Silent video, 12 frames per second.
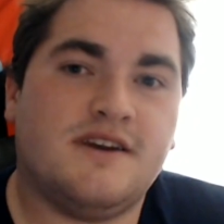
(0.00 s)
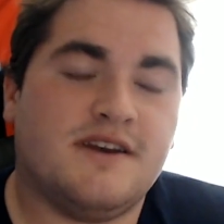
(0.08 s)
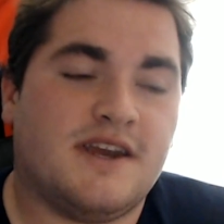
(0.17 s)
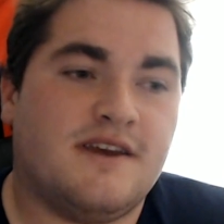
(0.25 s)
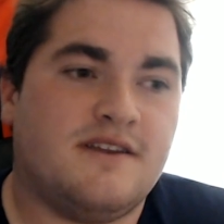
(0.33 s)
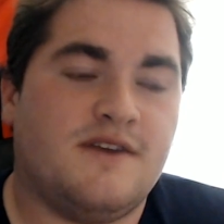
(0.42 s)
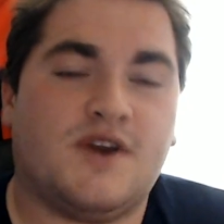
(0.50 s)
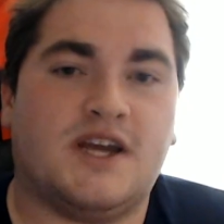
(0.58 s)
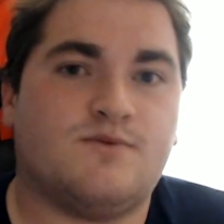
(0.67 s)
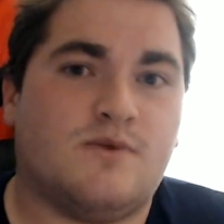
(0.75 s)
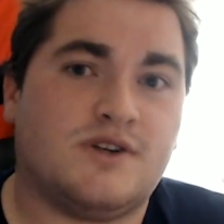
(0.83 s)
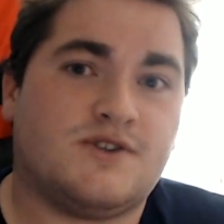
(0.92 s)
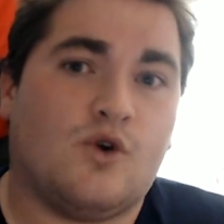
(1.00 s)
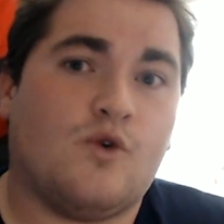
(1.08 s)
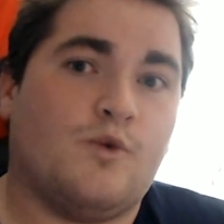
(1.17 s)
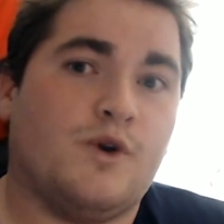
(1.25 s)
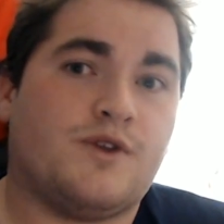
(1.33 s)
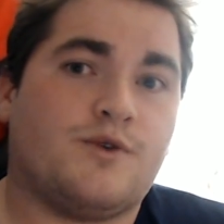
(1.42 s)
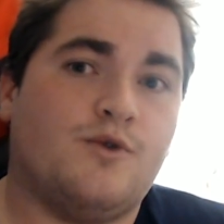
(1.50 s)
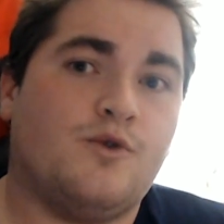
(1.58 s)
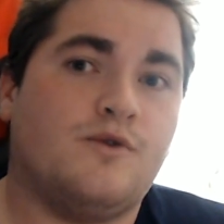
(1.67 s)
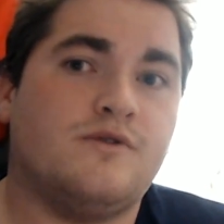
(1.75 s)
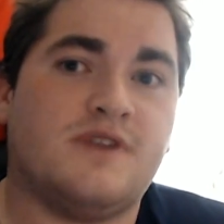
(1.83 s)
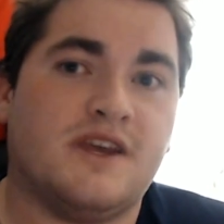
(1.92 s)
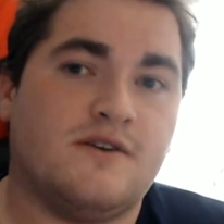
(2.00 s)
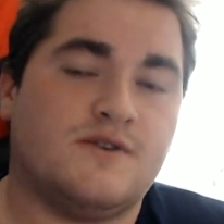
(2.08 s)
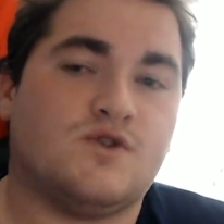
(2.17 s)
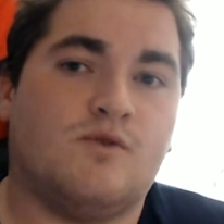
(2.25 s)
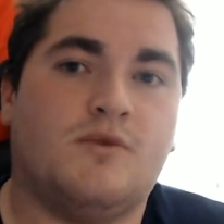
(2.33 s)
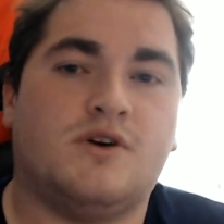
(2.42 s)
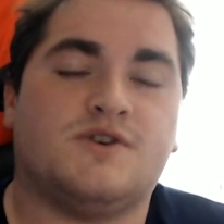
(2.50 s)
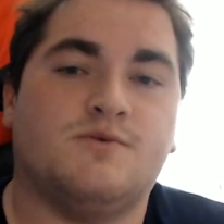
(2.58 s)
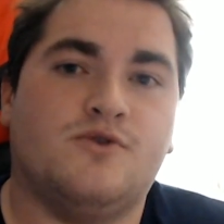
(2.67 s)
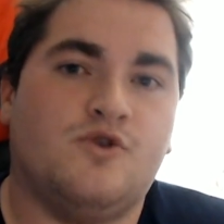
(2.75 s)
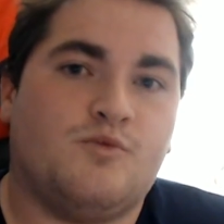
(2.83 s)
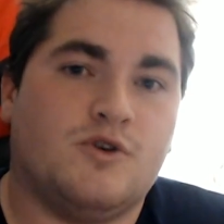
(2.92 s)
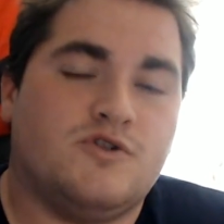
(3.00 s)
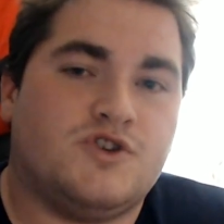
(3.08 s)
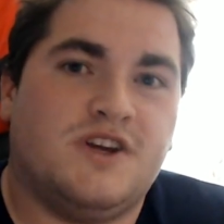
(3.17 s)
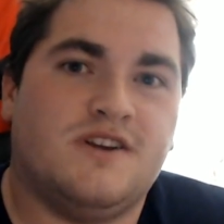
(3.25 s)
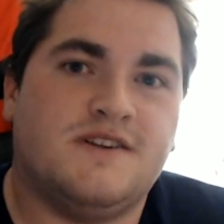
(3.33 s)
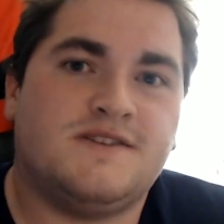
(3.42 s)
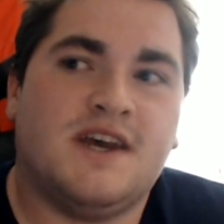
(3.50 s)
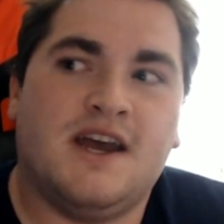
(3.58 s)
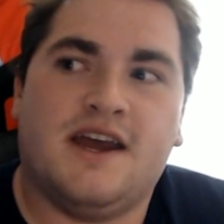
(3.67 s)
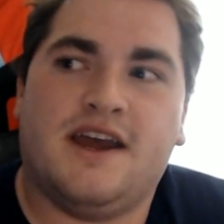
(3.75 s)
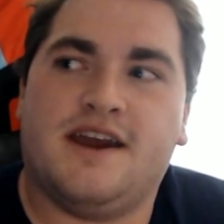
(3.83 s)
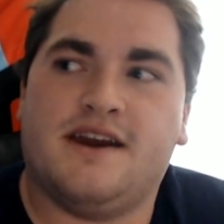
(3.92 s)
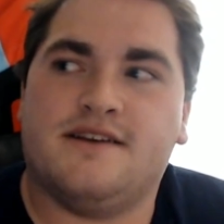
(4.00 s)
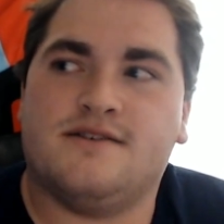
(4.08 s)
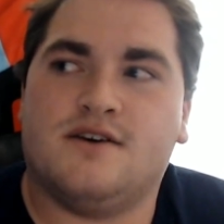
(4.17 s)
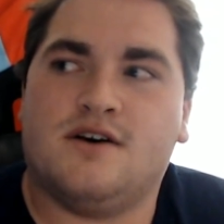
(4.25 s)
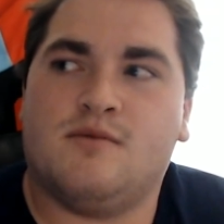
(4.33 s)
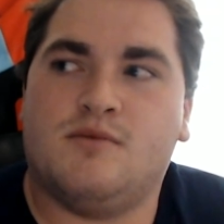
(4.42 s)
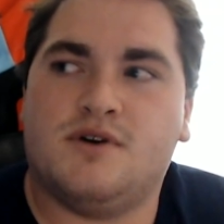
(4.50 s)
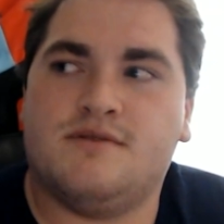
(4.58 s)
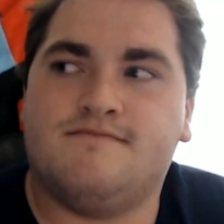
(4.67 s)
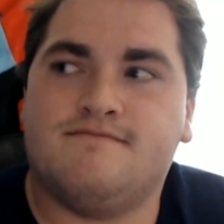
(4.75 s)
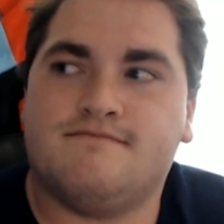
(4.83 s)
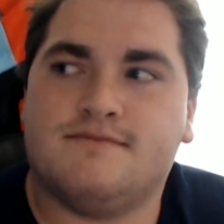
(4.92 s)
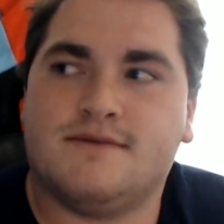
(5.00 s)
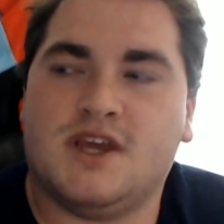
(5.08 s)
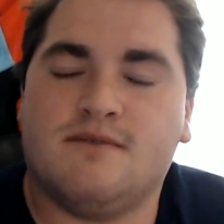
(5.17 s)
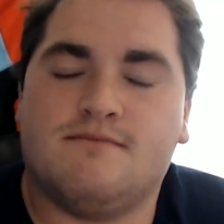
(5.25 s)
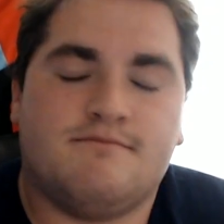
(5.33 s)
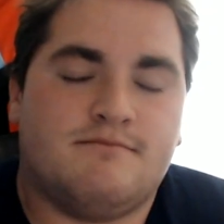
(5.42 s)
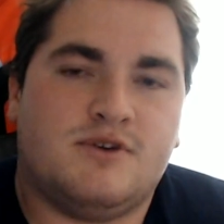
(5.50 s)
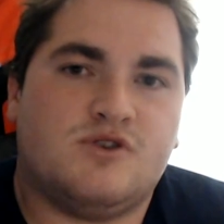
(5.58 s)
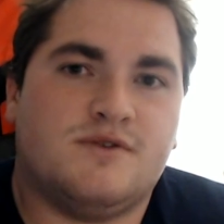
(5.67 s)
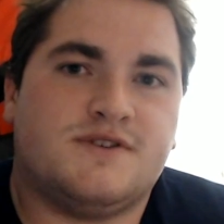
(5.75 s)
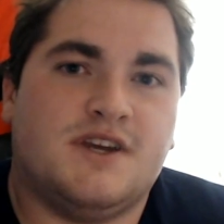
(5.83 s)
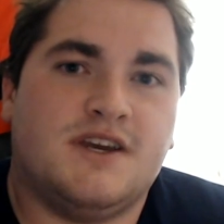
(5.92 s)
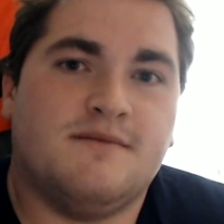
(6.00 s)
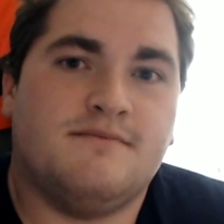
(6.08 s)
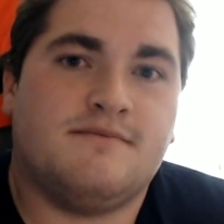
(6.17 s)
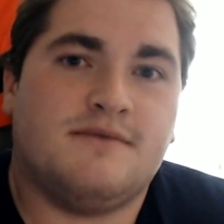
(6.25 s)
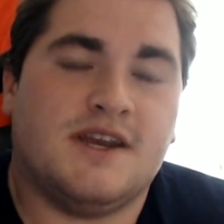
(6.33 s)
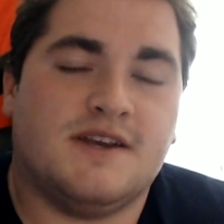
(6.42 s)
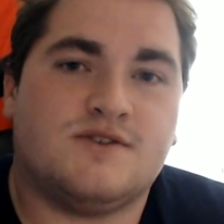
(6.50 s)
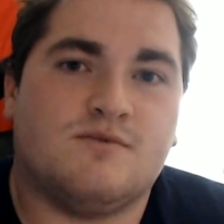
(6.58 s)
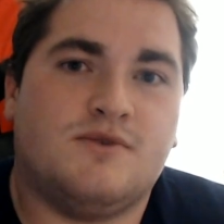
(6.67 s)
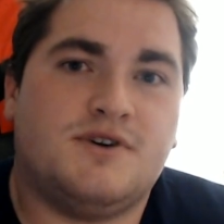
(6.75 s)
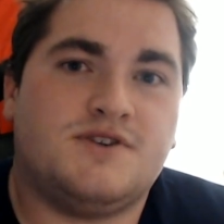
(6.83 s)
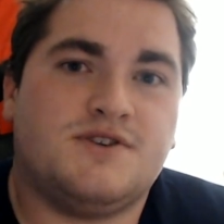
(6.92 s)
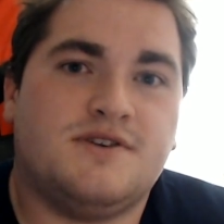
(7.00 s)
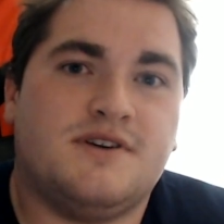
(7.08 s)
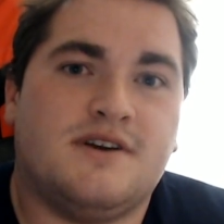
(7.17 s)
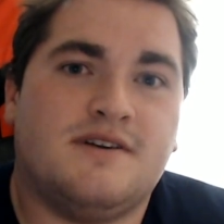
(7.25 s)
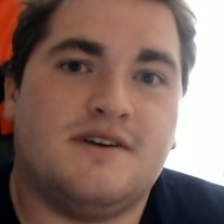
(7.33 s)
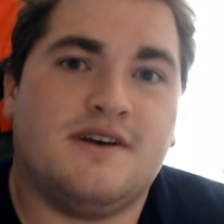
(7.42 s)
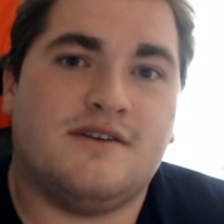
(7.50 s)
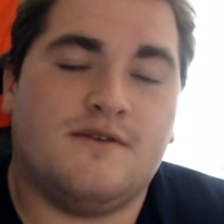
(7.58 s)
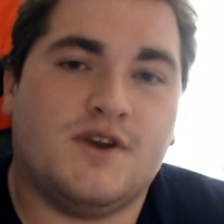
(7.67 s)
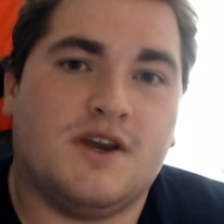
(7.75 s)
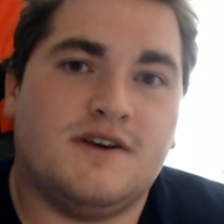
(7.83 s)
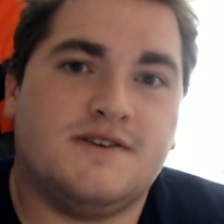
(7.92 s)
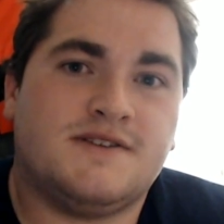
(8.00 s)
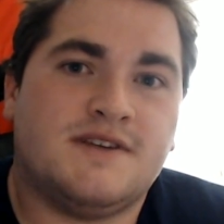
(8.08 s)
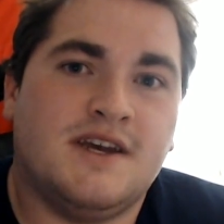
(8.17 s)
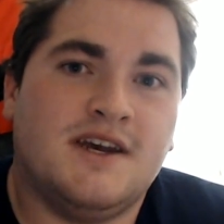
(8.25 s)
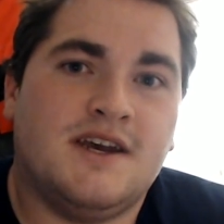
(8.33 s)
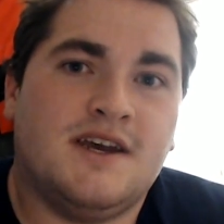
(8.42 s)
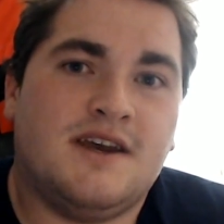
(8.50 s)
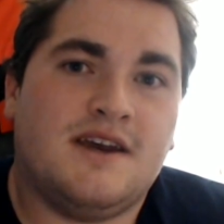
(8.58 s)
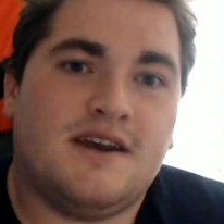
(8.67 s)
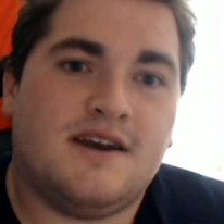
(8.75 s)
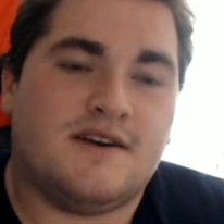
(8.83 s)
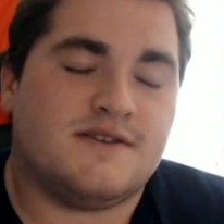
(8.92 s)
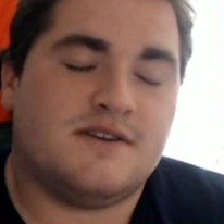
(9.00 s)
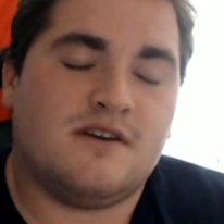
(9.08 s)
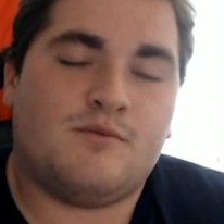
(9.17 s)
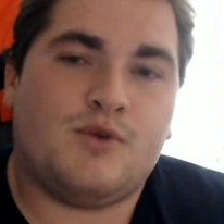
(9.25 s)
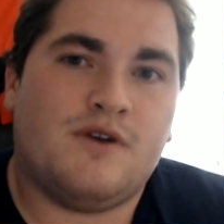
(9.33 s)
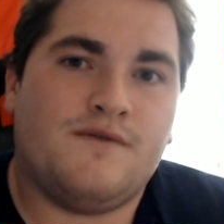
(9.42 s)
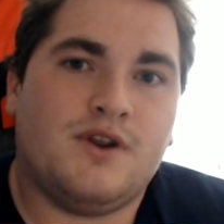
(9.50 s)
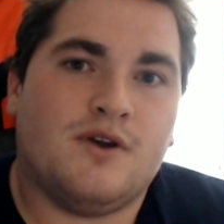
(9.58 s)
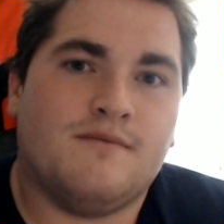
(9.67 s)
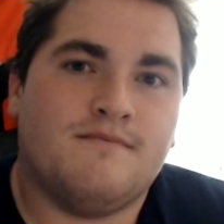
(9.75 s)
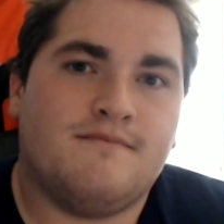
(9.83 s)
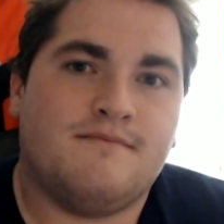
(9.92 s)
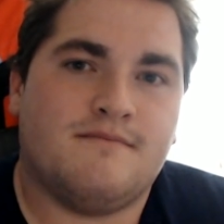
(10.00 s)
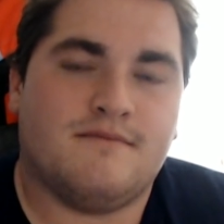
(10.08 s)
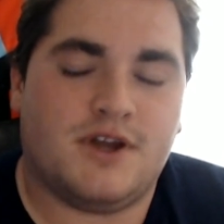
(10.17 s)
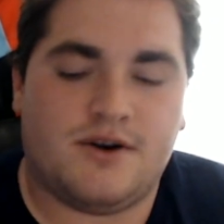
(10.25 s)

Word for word: Again, if you guys watched the whole way through, thank you so much. I really do appreciate it. And um, uh, yeah, that's what I want to say. Thank you guys so much. Uh, I love you guys. I'll see you on a brand new video. Later.